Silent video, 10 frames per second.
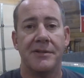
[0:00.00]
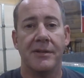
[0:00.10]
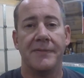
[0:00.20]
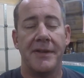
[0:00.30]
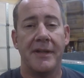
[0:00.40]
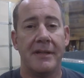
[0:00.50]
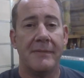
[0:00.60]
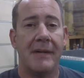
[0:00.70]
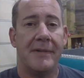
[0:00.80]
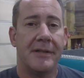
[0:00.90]
So if you think you
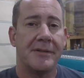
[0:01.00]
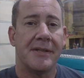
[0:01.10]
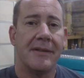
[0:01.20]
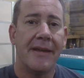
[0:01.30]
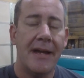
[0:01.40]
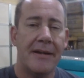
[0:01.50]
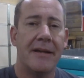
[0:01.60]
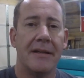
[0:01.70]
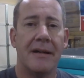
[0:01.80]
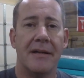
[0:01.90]
might be interested in that
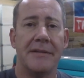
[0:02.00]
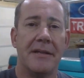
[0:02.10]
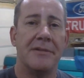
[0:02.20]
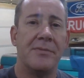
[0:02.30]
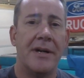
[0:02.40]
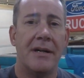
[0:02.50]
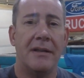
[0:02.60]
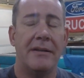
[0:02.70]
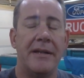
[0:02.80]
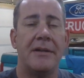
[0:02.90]
kind of content as well, a
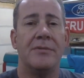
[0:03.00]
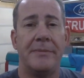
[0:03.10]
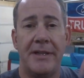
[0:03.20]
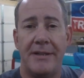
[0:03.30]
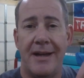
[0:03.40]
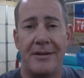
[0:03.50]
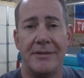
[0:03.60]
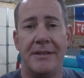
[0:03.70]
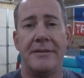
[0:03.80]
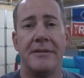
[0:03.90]
link will be down
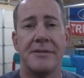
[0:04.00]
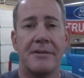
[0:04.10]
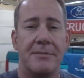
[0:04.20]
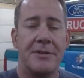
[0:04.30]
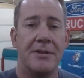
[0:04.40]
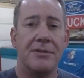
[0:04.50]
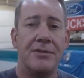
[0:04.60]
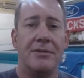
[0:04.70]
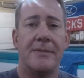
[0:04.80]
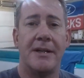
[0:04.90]
in the description
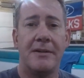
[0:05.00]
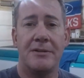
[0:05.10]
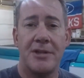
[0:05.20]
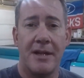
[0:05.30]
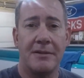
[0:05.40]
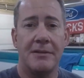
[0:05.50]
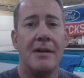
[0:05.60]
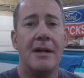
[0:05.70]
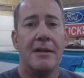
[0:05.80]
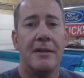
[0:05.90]
to my other channel,
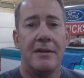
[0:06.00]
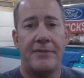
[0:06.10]
the